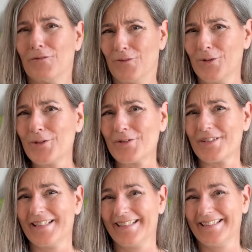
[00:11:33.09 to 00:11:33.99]

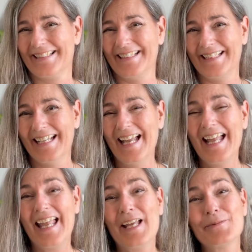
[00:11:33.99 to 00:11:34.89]
Fortunately,
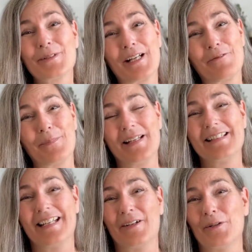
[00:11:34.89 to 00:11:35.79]
it would have been
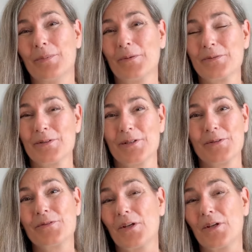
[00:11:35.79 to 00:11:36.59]
terrible to lose